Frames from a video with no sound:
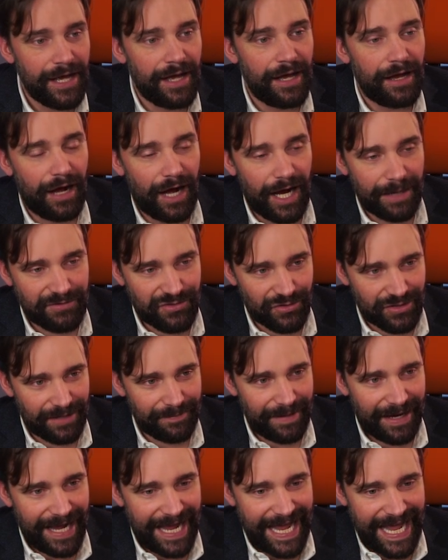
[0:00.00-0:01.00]
I'm talking
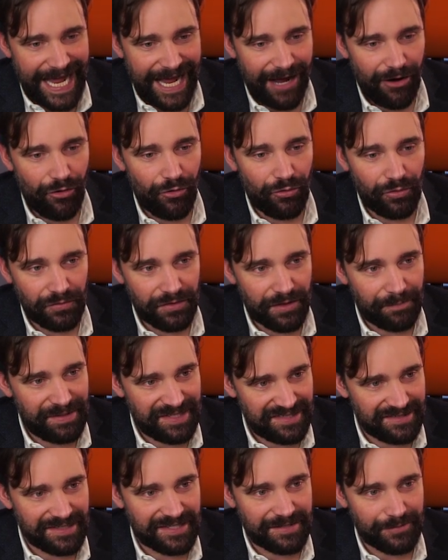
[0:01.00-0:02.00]
about how the
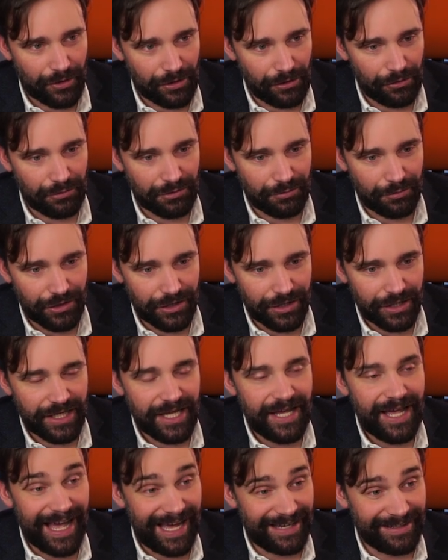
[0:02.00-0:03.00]
business model would work.
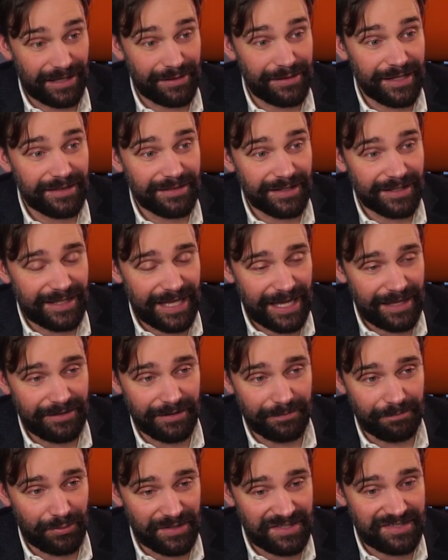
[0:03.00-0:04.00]
And I think the
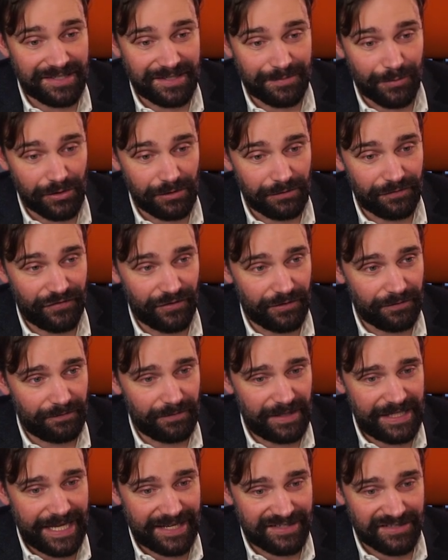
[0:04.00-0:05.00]
the business model for
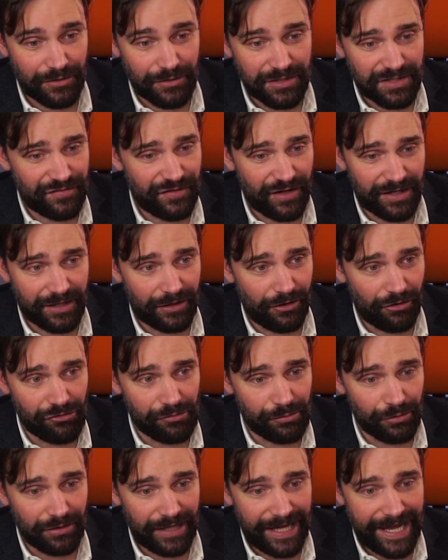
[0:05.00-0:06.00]
ESO is fucking
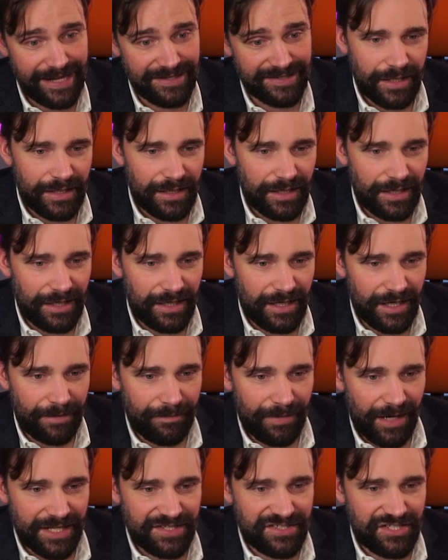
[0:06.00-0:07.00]
horrible. I hate it. Um,
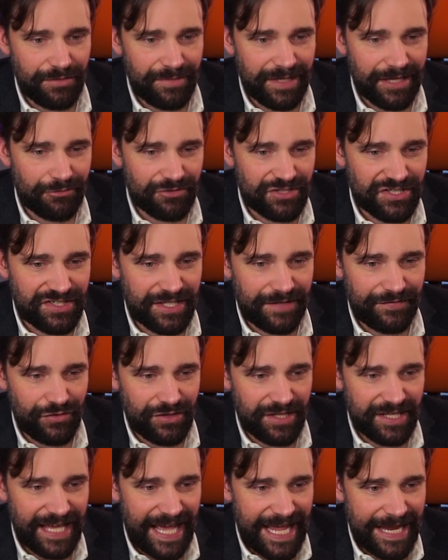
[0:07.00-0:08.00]
I assuming it would just give you
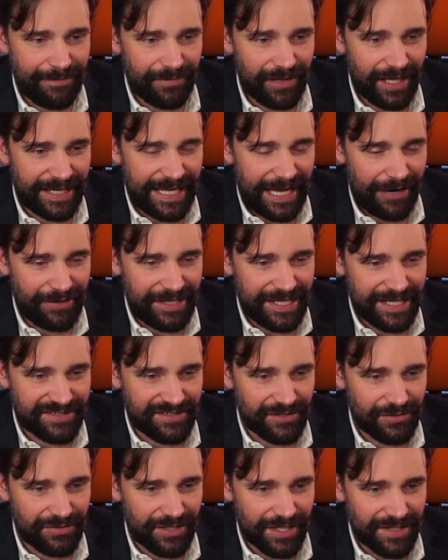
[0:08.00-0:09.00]
the game like how
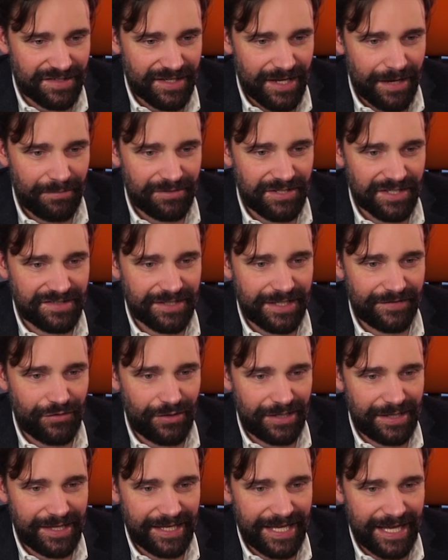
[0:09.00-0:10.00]
ESO does, but doesn't give you
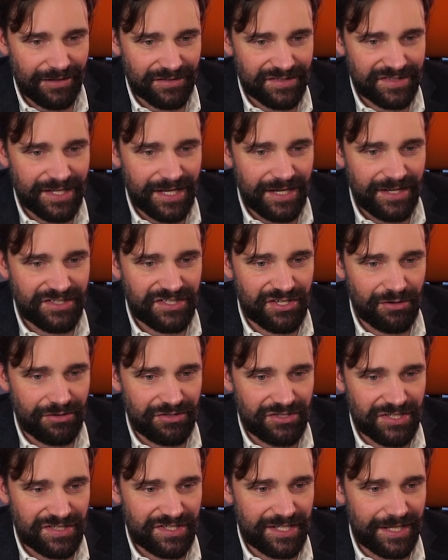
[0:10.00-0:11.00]
anything else. So it would
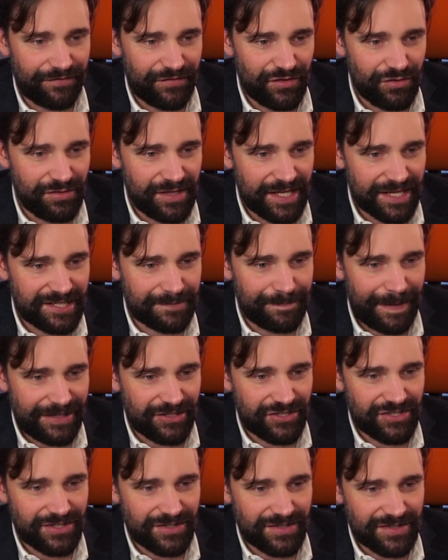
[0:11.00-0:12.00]
just give you the
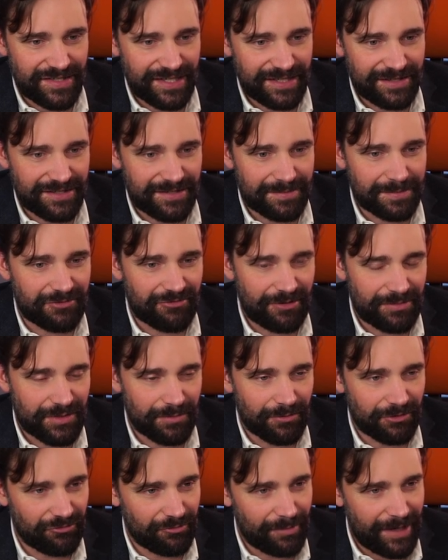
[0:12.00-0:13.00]
expansions. The subscription
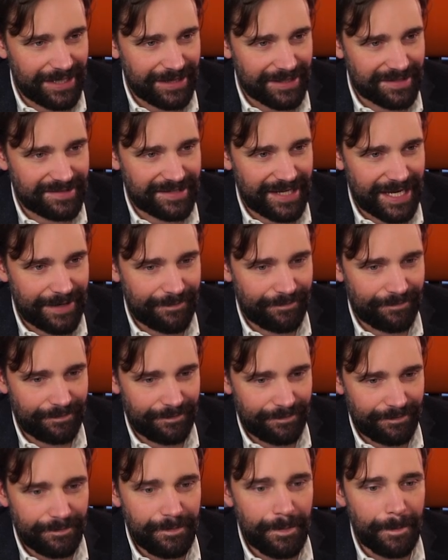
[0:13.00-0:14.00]
would remain the same.
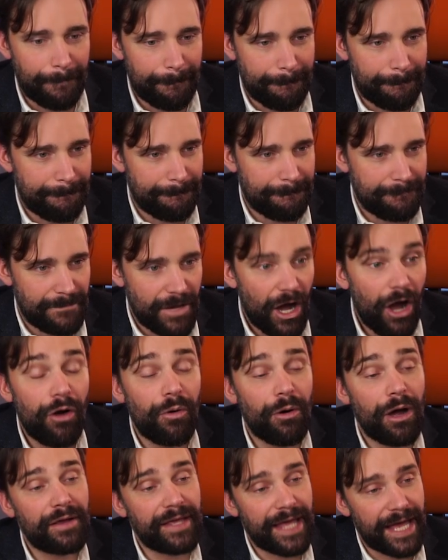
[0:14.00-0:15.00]
Mm.
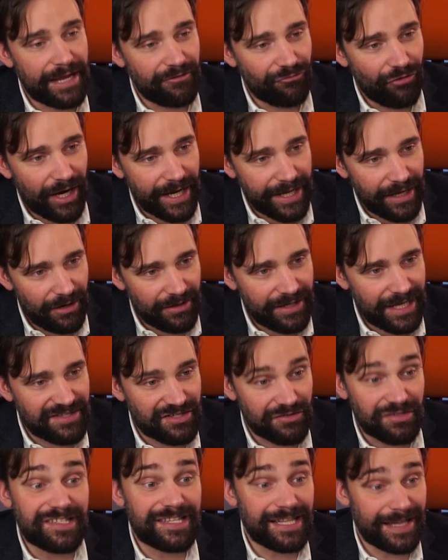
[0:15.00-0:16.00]
Oh, okay, right. Okay, so
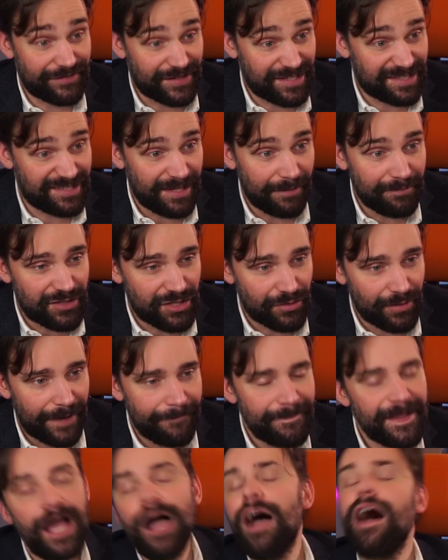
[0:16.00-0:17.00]
you'd still have to sub to
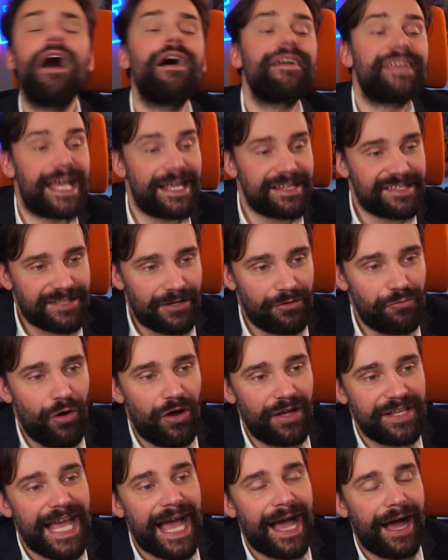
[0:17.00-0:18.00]
it. Okay, so
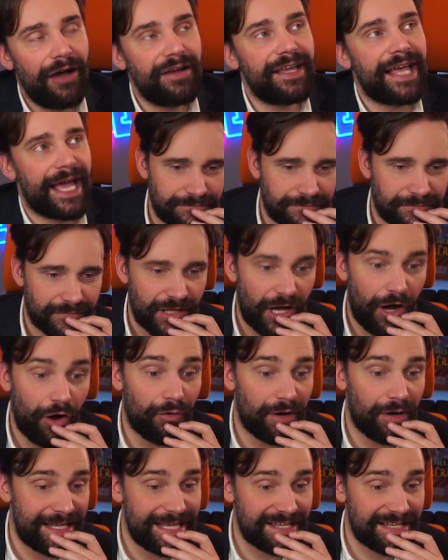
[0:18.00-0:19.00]
what? Yeah, okay.
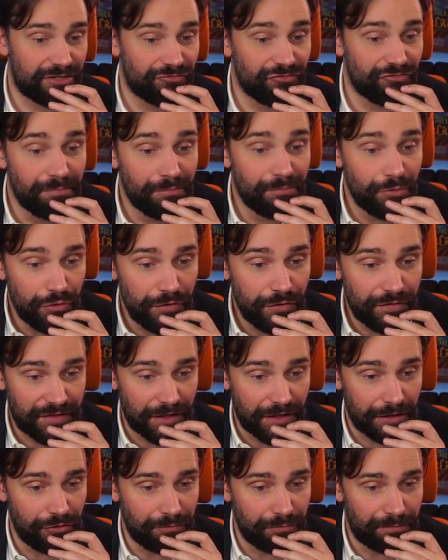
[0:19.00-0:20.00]
Oh, ESO removed
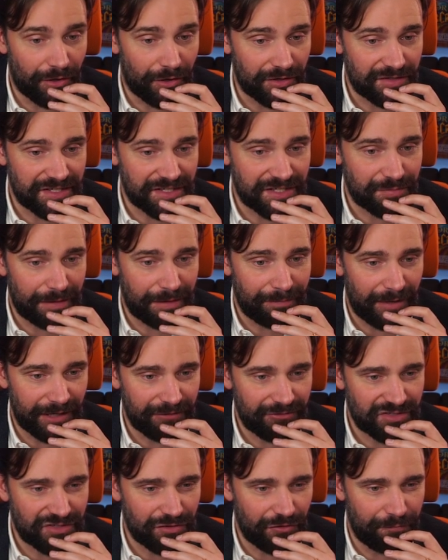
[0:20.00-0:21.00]
the loot boxes when
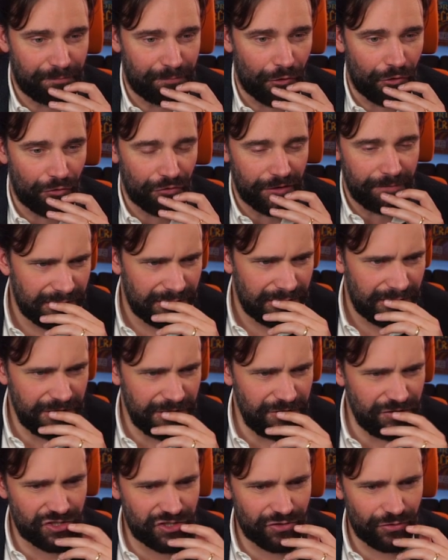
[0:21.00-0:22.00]
Microsoft bought them. Are
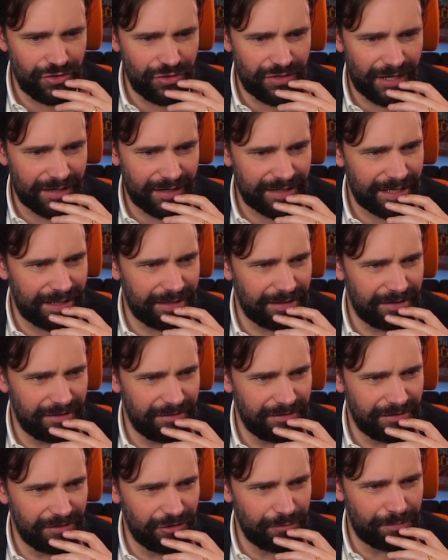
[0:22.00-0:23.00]
you sure you can't get
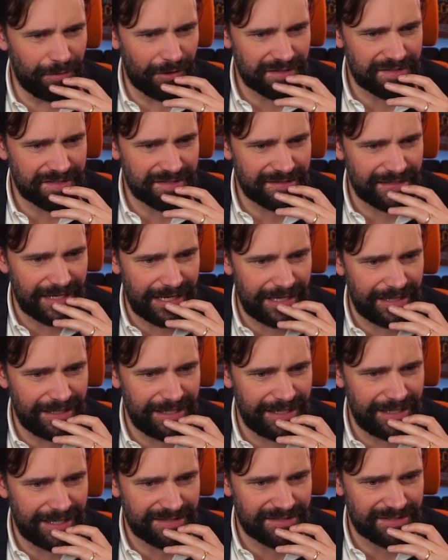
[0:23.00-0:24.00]
loot boxes in
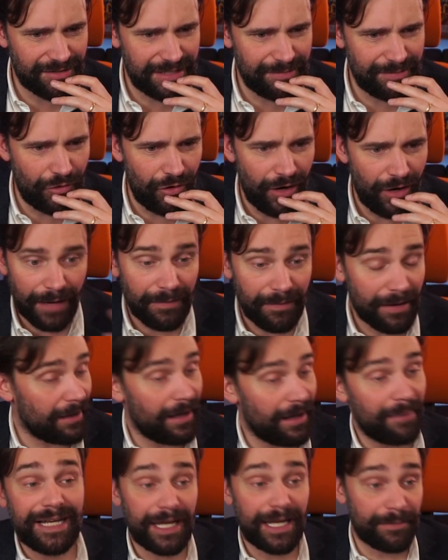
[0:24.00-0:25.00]
ESO anymore? I,
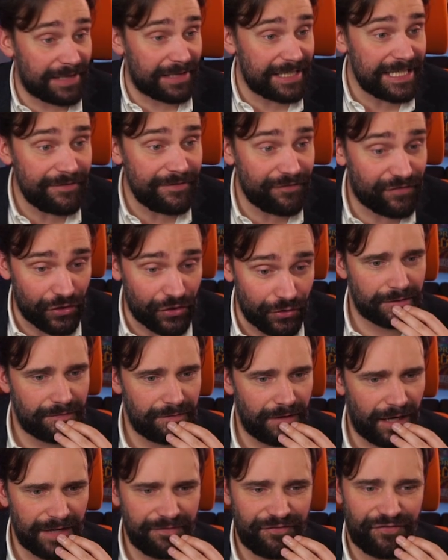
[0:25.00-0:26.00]
I, mean, I believe you.
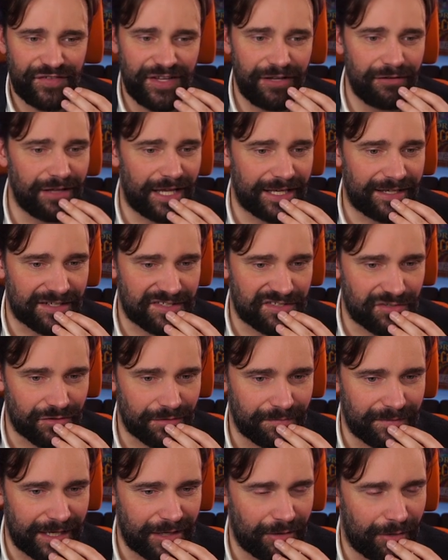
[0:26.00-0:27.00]
I feel like I saw
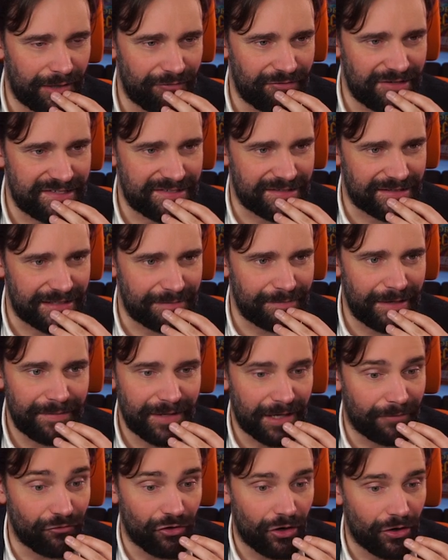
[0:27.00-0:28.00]
them there quite recently. Maybe
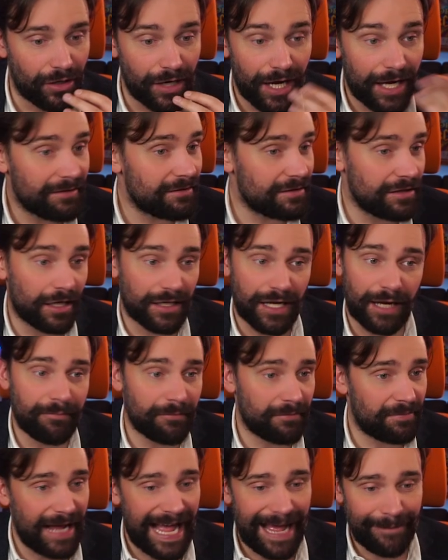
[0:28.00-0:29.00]
I'm wrong. I, look,
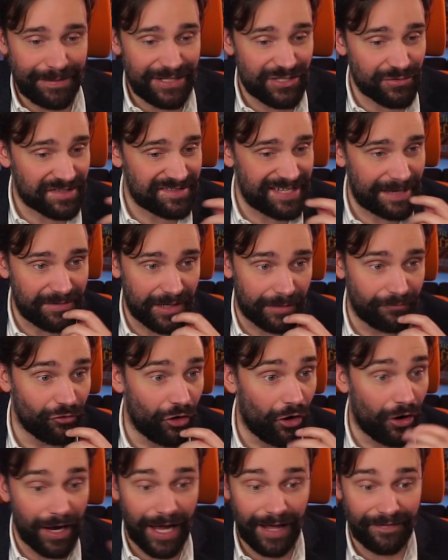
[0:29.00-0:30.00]
I'm happy to accept I'm
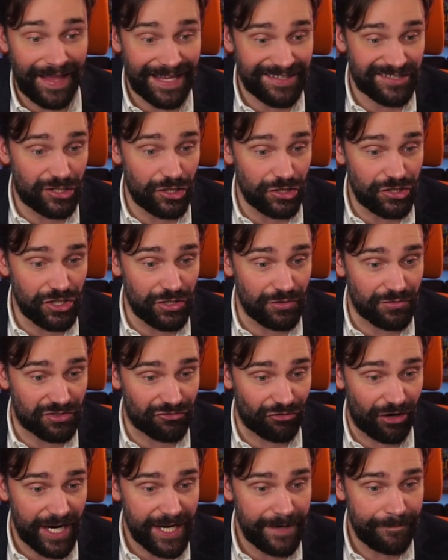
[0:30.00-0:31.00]
wrong, and that's good news,
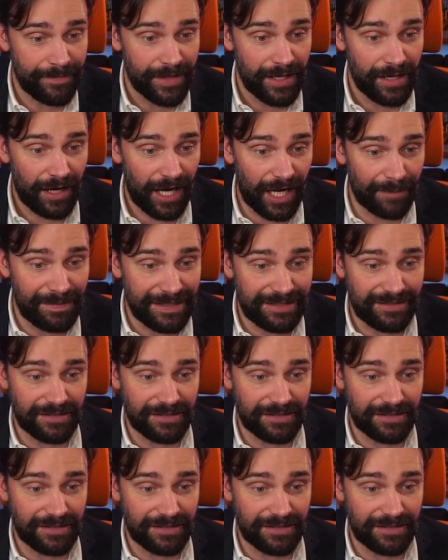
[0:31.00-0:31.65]
right? I'd be.